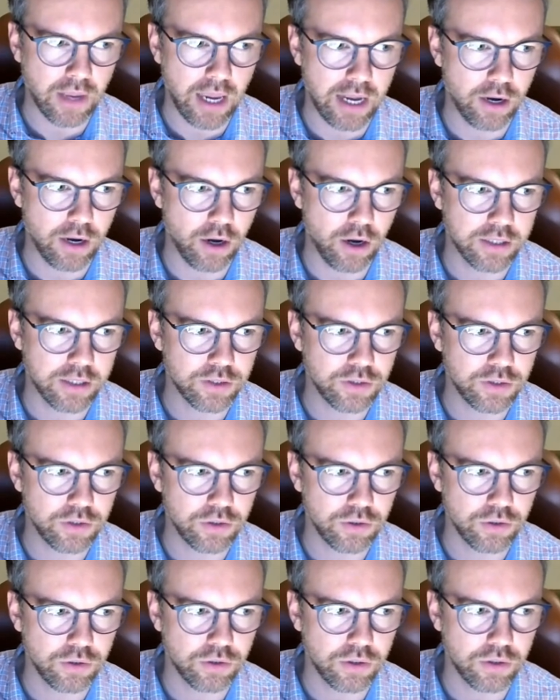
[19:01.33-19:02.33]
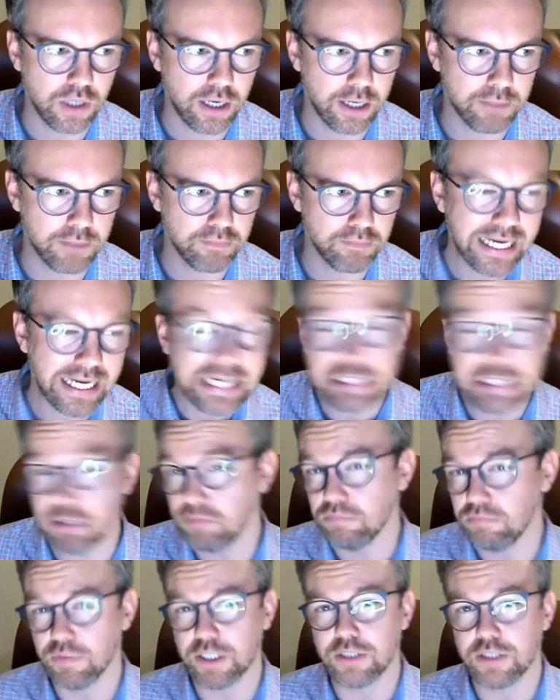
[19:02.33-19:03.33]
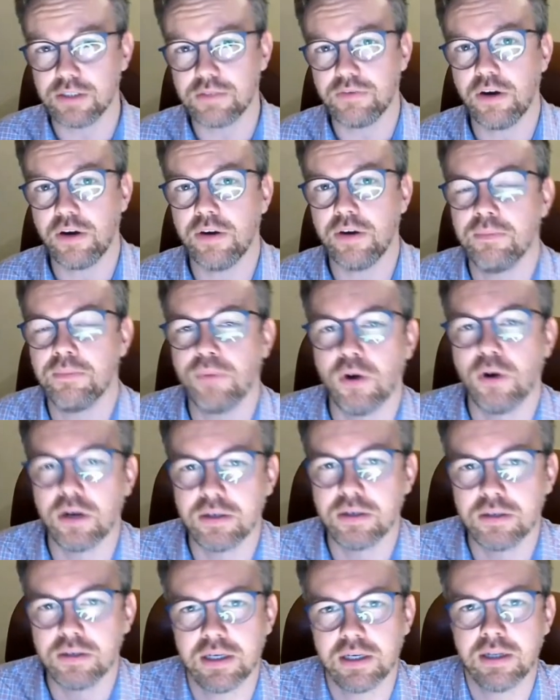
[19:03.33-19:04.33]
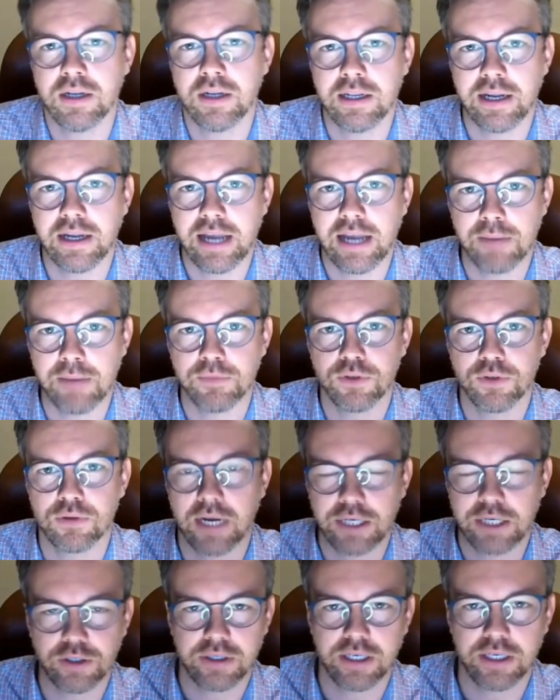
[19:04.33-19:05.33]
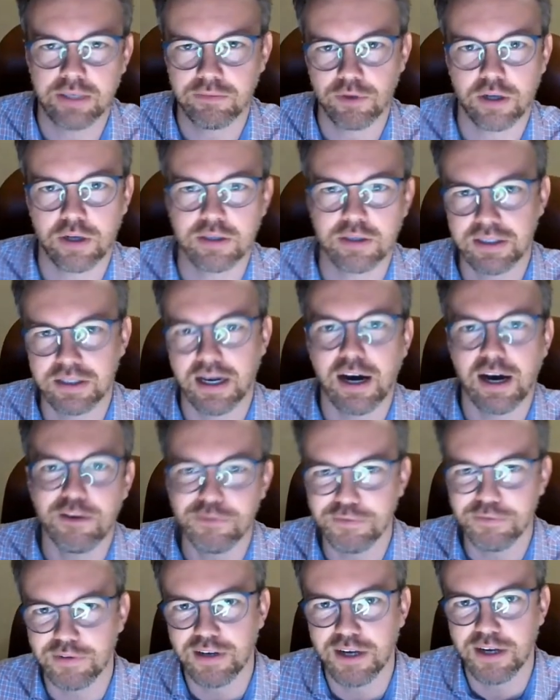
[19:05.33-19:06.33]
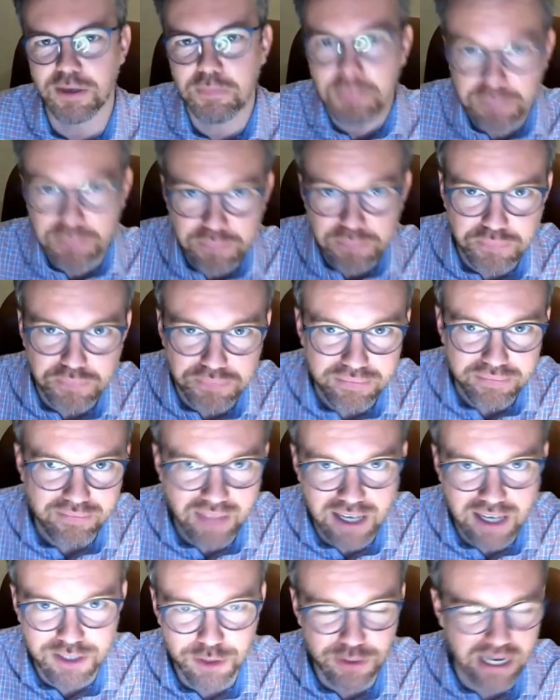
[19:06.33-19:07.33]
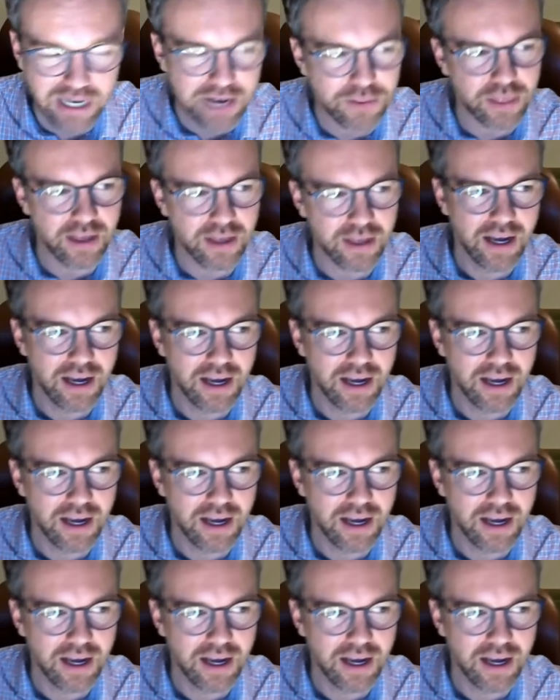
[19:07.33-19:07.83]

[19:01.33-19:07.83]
it learns to um, eat, which is very important in, in the game to actually not starve uh, to death.